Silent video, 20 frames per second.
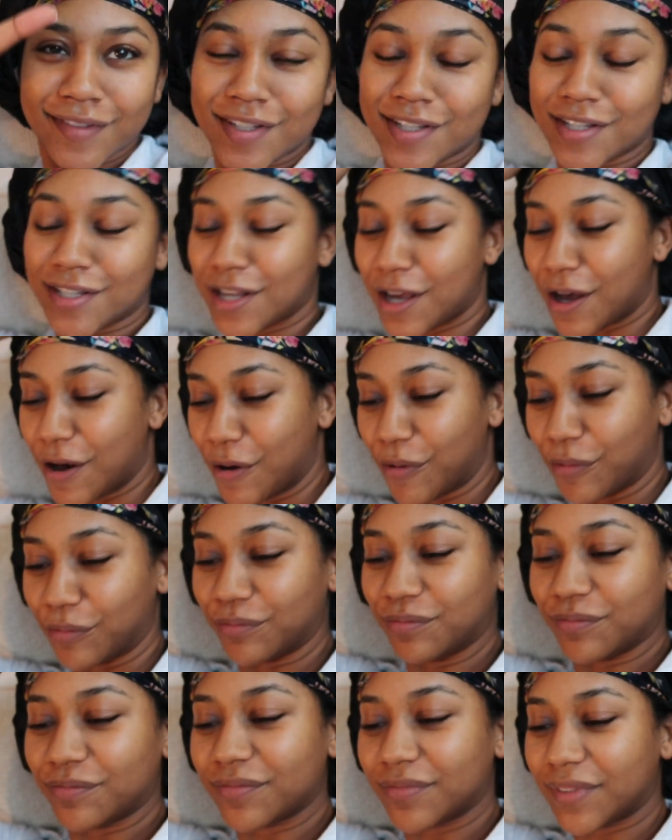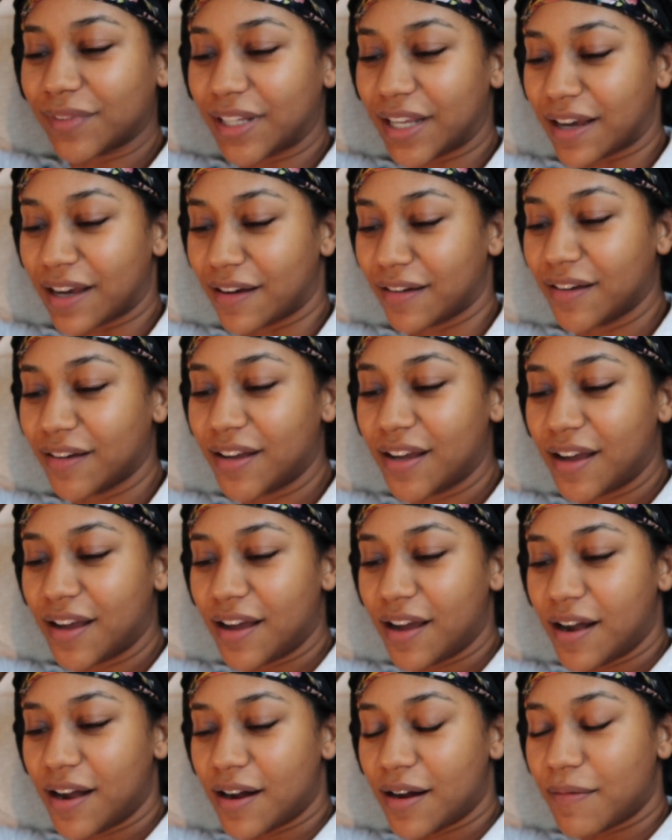So yeah.
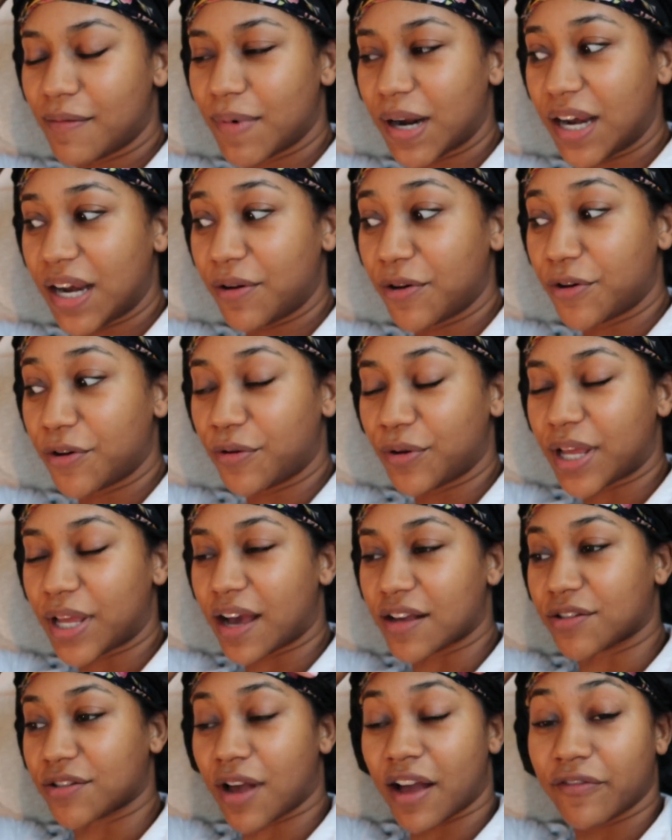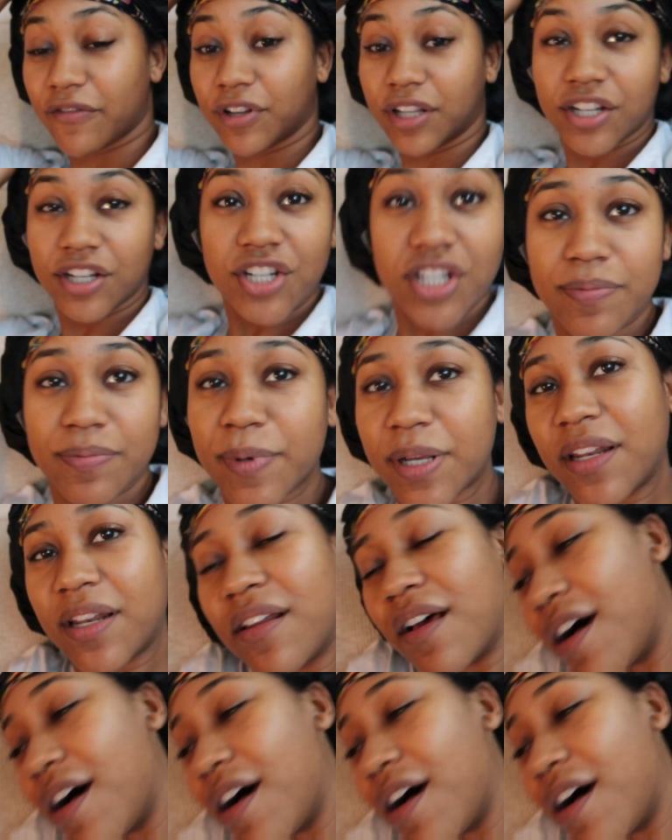But anywho, yeah, so I've really just been,